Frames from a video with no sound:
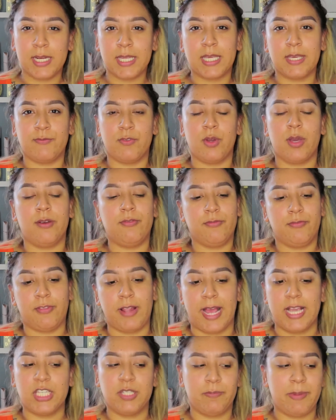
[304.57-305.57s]
going to give you a
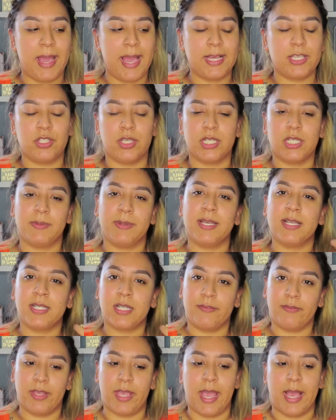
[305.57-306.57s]
flashback just
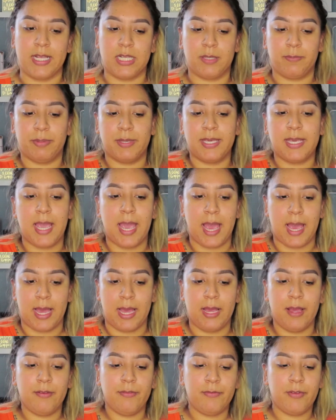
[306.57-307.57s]
because of the
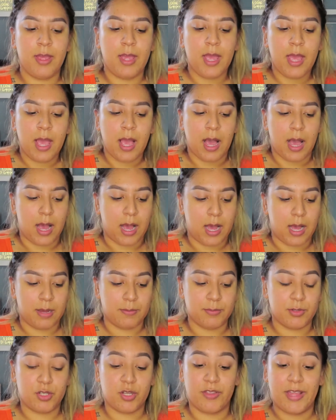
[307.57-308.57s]
SPF.
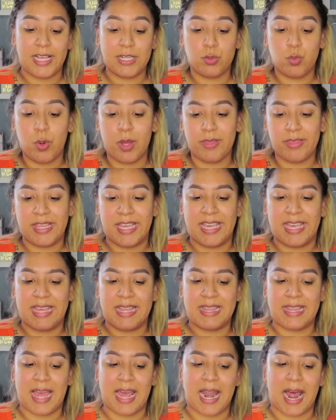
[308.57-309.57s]
So that's one
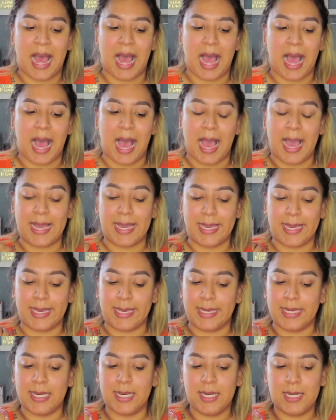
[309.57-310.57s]
thing that
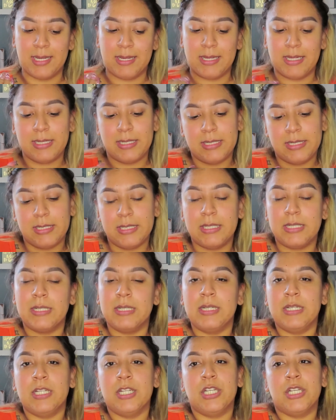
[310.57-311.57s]
I
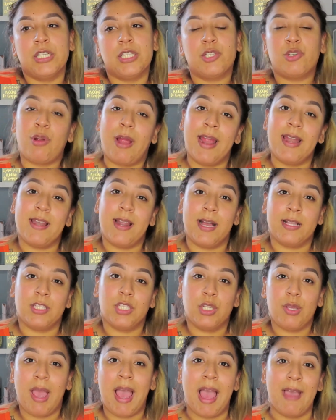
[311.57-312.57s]
try not
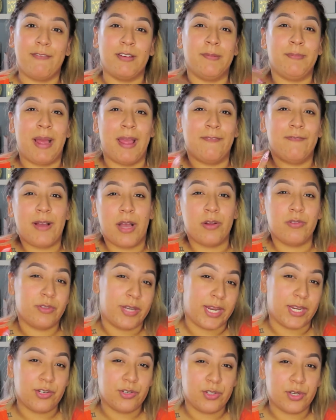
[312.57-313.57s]
to have in my
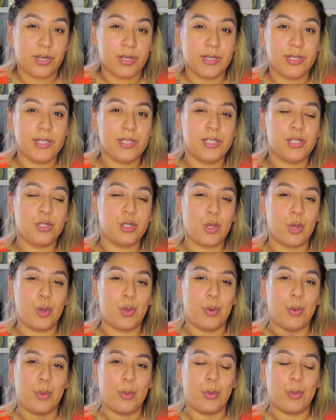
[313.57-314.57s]
foundation.
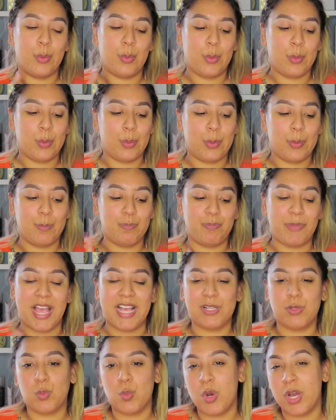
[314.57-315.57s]
So
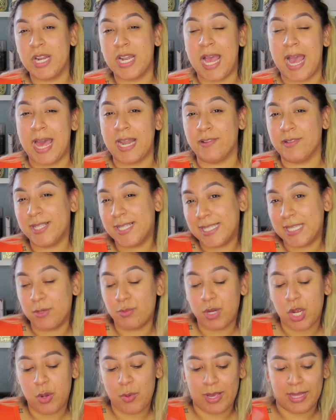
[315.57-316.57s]
that's 1 out of
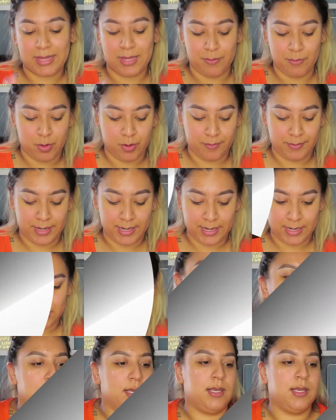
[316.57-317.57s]
0 at the
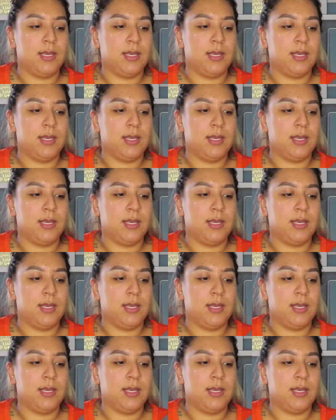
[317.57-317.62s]
moment.